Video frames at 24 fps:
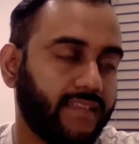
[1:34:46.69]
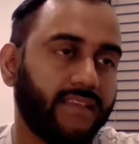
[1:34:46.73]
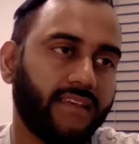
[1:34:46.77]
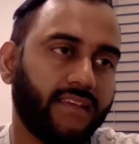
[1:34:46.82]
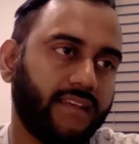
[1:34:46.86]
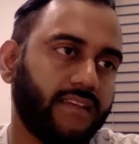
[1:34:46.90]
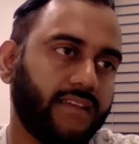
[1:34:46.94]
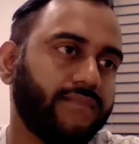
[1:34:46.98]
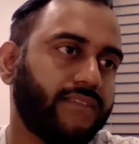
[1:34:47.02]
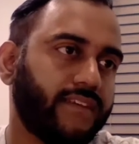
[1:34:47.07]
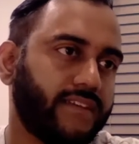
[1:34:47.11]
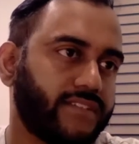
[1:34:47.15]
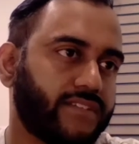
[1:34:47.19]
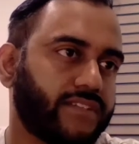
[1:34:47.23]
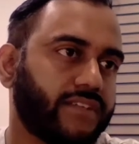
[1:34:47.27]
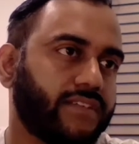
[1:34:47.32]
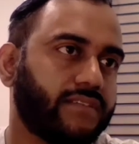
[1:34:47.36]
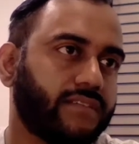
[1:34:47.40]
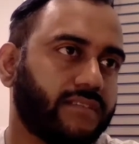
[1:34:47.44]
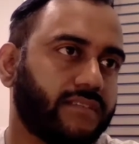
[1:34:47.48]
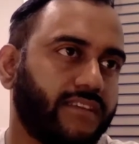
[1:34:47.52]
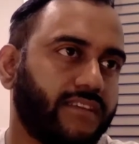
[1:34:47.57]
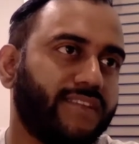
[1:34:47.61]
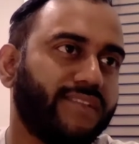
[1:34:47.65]

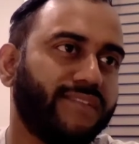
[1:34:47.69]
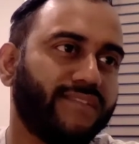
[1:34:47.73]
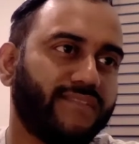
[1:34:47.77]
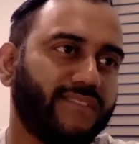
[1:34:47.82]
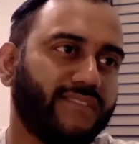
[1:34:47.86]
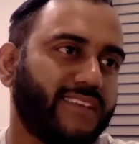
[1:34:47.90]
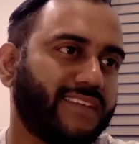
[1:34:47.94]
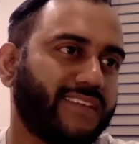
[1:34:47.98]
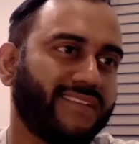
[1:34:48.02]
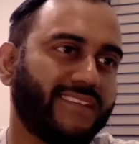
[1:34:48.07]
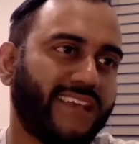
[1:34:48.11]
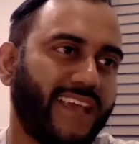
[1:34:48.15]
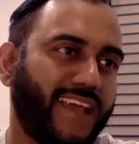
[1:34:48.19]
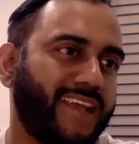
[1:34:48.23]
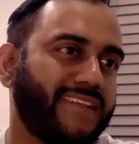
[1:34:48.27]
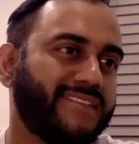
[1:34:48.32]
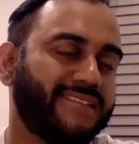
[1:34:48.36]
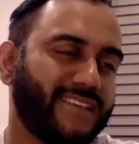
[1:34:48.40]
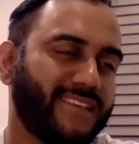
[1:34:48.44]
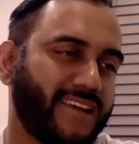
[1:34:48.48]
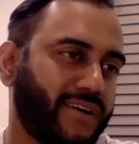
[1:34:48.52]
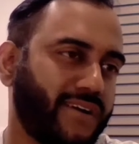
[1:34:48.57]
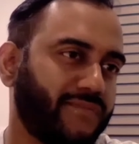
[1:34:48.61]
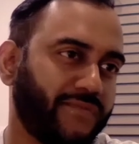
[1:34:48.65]
innovation, like hands
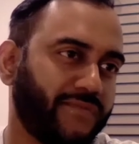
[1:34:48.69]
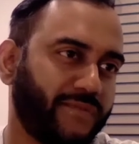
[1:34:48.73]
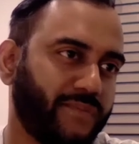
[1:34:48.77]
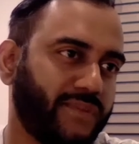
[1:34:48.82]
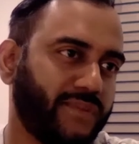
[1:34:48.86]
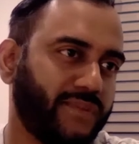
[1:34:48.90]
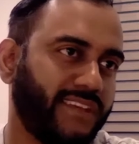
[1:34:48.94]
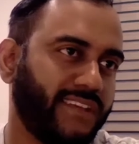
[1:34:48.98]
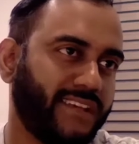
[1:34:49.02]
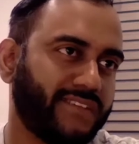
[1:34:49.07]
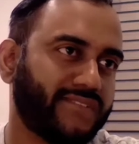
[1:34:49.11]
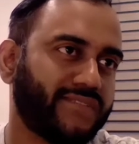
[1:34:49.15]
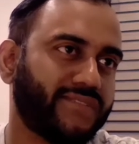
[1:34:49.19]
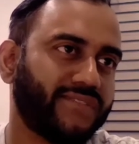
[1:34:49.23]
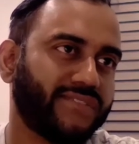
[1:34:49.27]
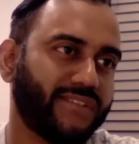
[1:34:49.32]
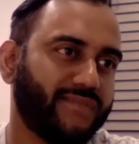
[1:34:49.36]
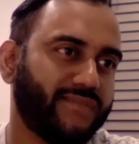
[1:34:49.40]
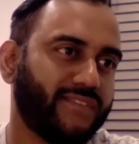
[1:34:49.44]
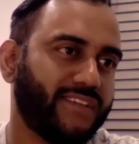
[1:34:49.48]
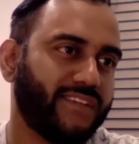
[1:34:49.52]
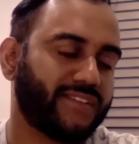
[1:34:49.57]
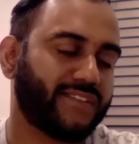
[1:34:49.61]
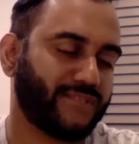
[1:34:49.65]
down for me, the answer is
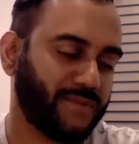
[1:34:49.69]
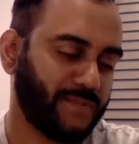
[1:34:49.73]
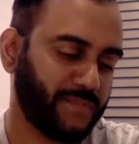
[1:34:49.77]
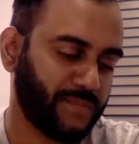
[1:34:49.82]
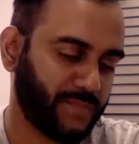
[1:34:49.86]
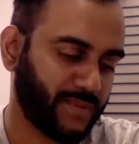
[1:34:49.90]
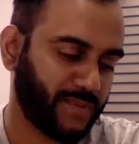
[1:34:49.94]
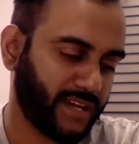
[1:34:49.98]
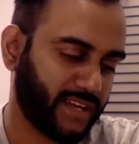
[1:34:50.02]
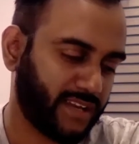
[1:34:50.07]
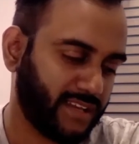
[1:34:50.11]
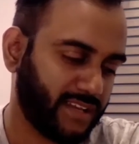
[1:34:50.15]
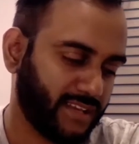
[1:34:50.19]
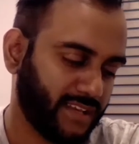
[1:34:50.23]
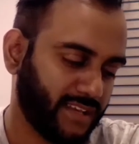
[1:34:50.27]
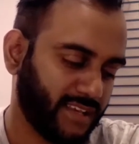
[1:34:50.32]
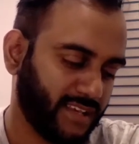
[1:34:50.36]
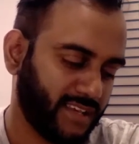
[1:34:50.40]
innovation. But